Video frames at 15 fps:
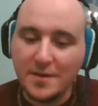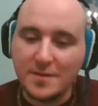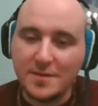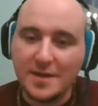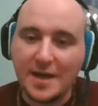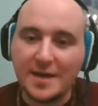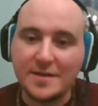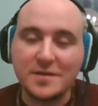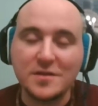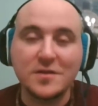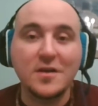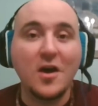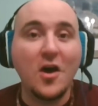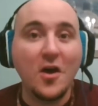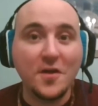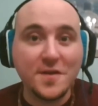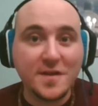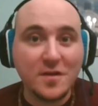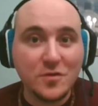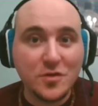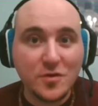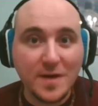That is
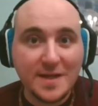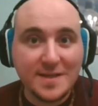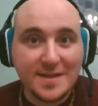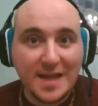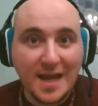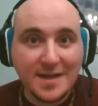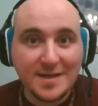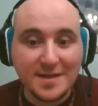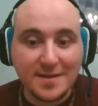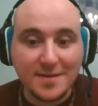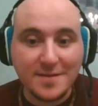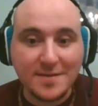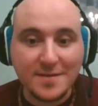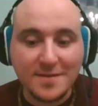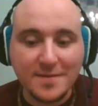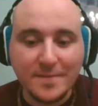also transcendence.